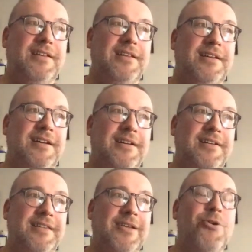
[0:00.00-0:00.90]
uh,
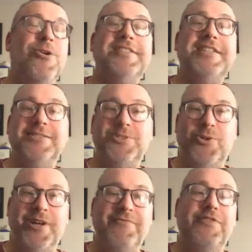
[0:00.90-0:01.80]
the origin
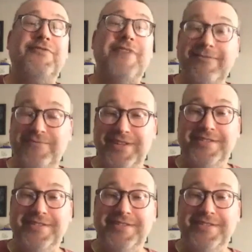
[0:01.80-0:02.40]
story for Renfield.